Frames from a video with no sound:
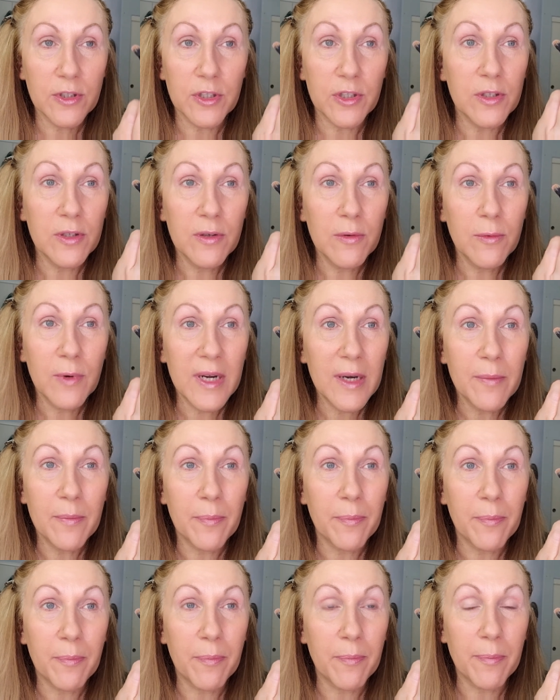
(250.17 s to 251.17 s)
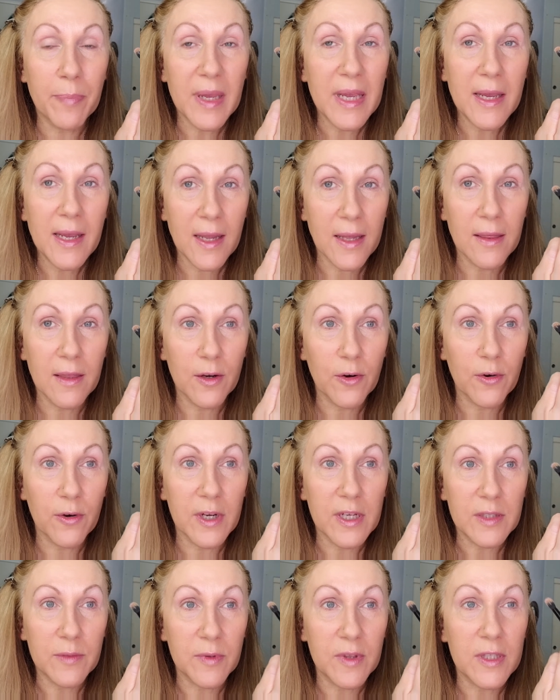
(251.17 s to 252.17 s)
you don't want to be in the
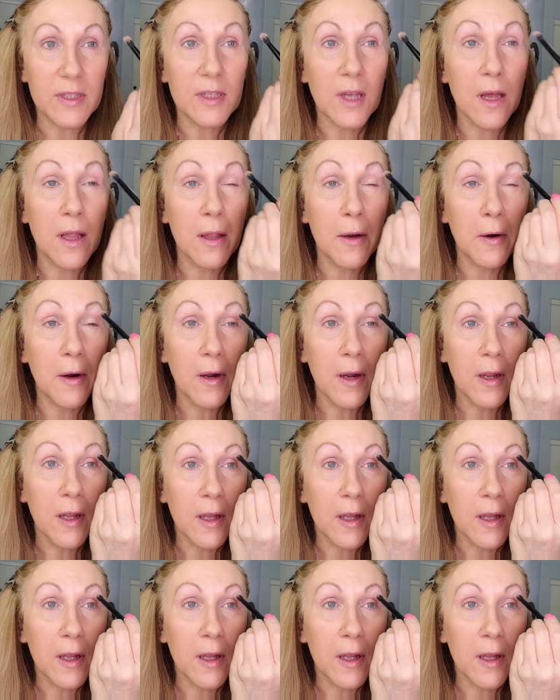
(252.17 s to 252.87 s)
crease with this color.